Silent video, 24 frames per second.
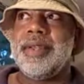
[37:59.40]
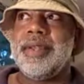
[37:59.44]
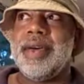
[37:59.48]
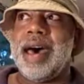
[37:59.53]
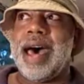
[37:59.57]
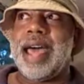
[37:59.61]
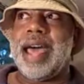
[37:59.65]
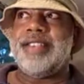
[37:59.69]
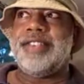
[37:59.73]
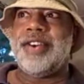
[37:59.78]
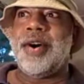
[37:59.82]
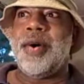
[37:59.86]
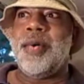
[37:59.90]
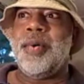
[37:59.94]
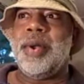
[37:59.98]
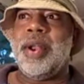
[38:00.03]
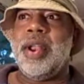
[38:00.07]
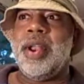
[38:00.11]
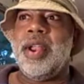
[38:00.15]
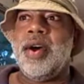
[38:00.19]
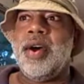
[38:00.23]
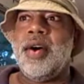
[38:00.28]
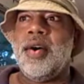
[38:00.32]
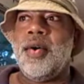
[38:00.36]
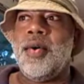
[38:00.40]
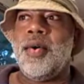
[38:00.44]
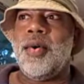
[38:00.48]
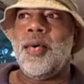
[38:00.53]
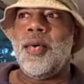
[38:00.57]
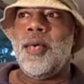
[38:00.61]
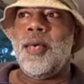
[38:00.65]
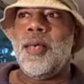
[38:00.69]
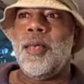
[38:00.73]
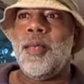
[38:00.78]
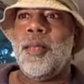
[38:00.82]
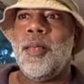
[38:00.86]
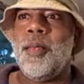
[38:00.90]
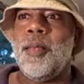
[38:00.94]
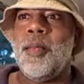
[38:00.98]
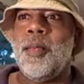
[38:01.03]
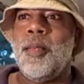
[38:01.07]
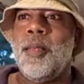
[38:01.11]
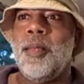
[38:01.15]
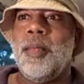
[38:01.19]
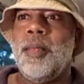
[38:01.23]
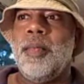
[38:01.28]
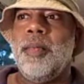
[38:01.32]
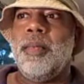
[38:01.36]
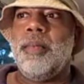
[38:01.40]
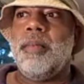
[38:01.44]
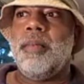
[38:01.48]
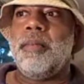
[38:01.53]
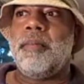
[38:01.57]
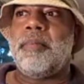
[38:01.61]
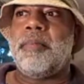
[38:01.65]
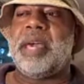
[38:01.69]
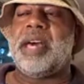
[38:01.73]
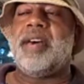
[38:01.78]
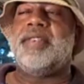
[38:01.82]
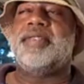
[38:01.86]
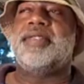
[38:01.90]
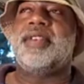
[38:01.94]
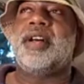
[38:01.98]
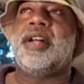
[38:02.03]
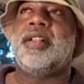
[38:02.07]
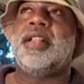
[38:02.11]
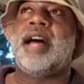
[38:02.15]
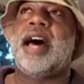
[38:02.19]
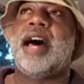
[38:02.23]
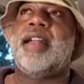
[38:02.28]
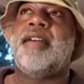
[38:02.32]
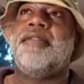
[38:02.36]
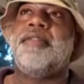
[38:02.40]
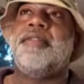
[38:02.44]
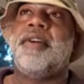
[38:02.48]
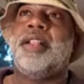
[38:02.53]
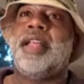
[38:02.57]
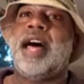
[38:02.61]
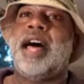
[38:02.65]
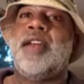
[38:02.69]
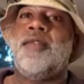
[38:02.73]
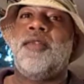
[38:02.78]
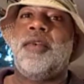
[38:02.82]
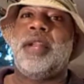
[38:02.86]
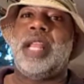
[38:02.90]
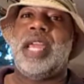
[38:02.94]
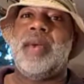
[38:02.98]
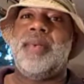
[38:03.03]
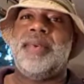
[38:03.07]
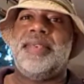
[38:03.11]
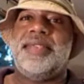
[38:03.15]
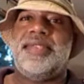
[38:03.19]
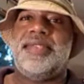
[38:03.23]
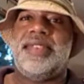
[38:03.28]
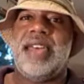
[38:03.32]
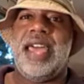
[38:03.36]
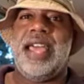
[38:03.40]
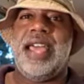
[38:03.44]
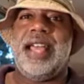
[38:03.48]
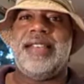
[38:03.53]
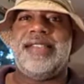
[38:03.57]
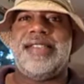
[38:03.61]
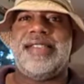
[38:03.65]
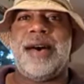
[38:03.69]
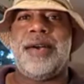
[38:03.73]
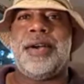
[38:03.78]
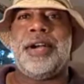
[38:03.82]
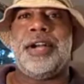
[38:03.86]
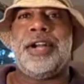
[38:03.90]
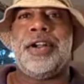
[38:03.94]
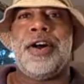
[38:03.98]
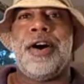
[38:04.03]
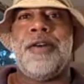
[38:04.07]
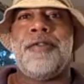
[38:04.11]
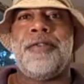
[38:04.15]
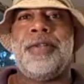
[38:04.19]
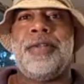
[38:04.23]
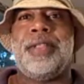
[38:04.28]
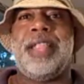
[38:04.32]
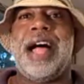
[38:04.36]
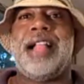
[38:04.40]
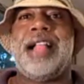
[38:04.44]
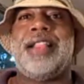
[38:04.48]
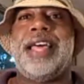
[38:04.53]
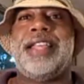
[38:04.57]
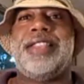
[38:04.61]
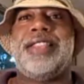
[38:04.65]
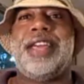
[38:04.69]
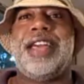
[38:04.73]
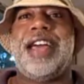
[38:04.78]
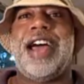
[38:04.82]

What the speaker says: I don't know, because a lot of what he was saying, it sounded an awful lot like the